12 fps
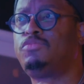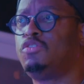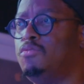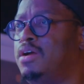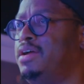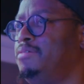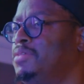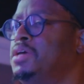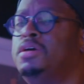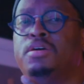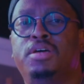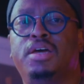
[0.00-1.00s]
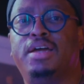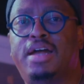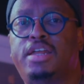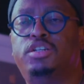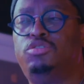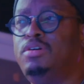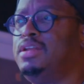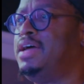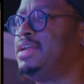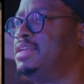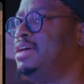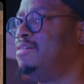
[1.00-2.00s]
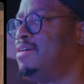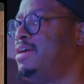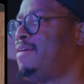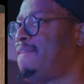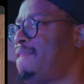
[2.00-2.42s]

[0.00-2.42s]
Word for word: Right? Got a joint like that, right?